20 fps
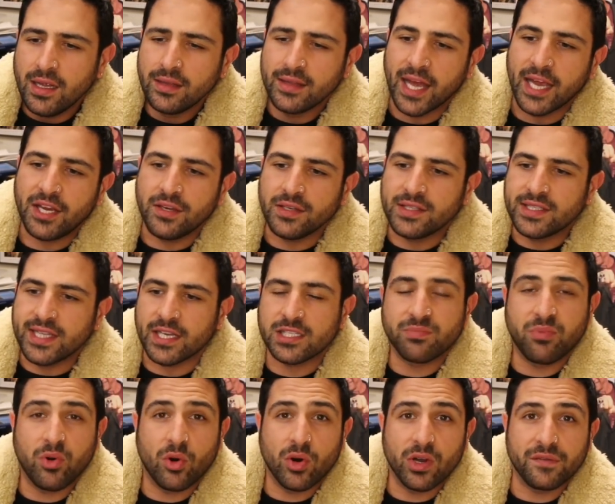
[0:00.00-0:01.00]
Thank you,
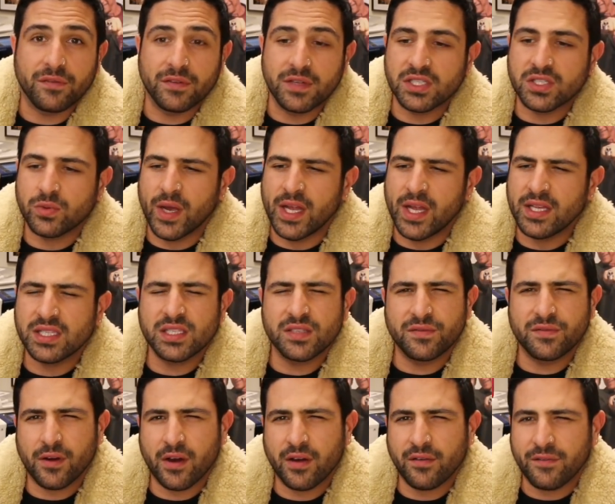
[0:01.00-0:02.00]
Dennis Porter, for this tweet. This is
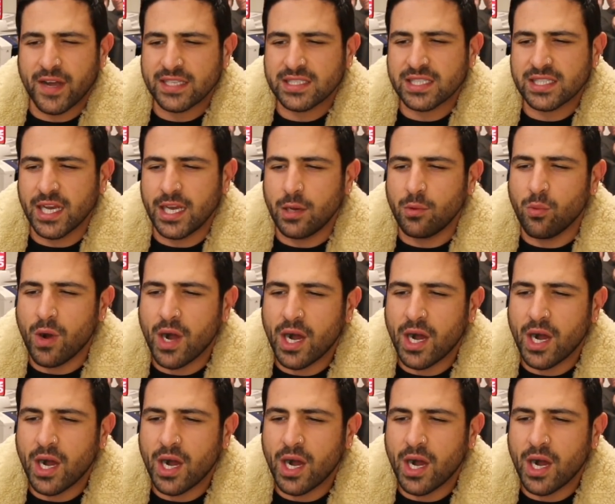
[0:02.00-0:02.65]
very fascinating.